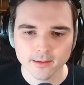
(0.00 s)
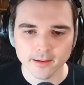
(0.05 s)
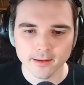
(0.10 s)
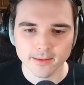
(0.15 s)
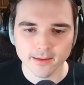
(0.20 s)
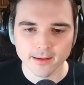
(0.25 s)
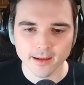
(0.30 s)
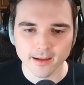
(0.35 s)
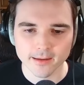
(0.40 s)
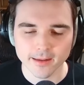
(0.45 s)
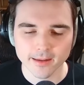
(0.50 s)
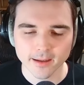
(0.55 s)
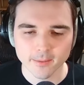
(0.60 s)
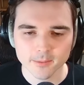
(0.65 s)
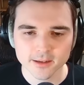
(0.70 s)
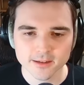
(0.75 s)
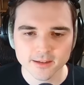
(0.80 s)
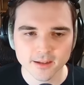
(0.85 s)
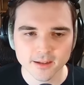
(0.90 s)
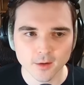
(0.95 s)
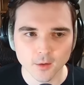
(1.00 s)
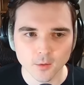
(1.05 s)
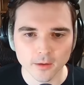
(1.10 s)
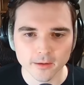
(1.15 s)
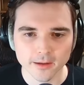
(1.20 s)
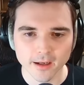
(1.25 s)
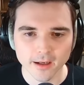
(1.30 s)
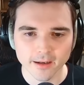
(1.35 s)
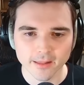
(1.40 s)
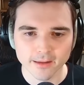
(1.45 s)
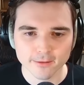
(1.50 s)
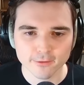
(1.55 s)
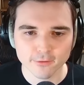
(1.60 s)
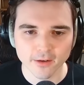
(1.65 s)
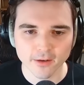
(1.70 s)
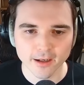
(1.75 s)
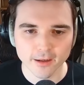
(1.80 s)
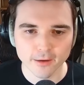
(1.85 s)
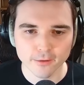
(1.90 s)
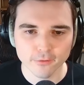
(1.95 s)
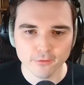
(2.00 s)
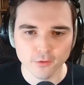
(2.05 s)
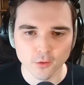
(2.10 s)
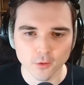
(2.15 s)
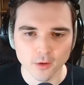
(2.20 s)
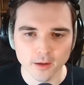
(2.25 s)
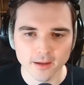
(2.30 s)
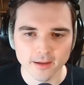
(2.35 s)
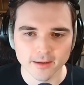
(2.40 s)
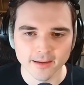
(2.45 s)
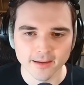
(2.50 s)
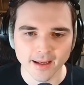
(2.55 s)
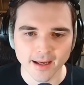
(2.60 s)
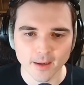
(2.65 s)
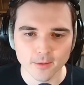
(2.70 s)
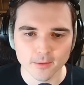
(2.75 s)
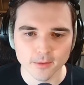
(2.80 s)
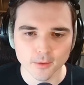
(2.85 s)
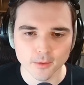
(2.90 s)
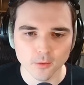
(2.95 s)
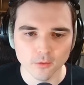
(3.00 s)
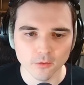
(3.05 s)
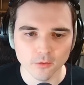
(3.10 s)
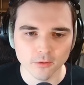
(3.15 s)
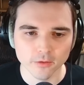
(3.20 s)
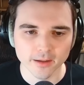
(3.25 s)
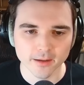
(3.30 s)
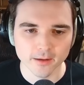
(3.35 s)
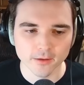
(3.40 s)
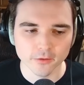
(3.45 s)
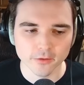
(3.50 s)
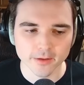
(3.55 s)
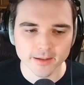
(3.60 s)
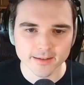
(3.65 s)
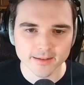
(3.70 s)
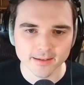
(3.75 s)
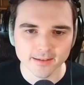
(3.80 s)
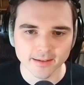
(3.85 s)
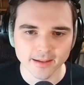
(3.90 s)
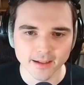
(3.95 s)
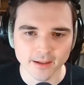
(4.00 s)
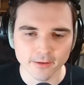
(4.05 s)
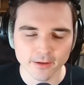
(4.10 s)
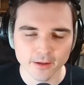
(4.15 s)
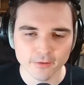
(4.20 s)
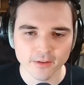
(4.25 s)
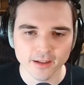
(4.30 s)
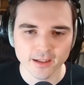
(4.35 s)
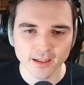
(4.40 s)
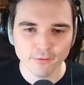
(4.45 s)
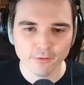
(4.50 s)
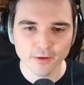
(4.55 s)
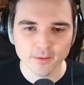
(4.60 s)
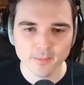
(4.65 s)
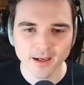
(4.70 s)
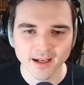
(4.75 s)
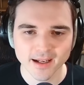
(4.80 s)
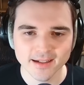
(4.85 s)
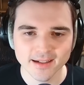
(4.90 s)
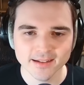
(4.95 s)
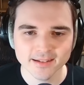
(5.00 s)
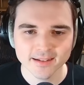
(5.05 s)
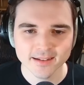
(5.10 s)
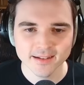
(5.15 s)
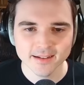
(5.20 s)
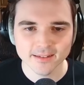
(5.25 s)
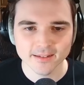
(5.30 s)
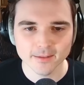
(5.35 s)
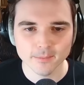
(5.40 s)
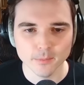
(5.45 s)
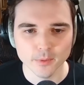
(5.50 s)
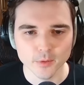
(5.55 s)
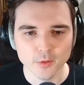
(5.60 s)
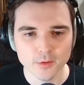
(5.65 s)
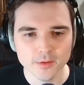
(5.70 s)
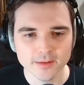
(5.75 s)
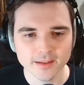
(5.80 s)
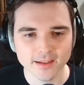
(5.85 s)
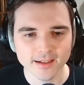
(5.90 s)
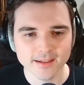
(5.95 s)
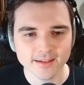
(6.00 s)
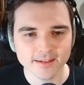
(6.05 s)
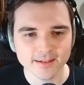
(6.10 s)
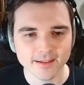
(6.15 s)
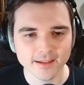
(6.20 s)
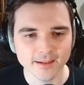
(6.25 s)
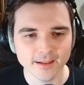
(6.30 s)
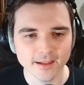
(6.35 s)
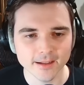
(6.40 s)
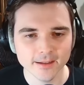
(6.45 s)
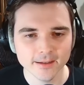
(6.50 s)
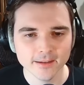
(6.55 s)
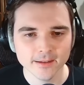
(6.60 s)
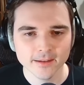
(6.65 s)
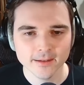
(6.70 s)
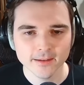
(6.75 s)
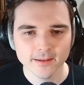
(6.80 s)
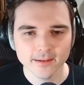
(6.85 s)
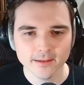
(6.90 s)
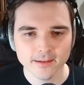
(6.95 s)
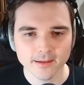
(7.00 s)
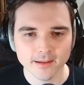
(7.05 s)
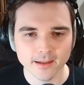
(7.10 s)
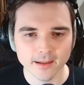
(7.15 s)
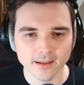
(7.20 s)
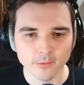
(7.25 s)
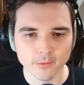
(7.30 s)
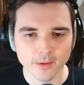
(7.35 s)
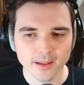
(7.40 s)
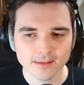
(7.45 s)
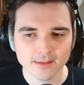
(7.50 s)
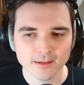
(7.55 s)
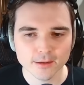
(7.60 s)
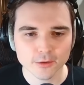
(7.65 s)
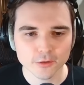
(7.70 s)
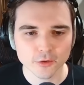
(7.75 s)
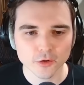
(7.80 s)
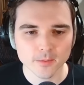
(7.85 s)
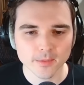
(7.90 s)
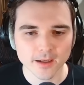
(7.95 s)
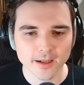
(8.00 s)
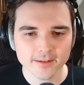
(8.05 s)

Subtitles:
And then I think I'm just going to hold on to this fire for now. No real reason to get rid of it. Never mind. The boo's going to steal it. And we get the shroom.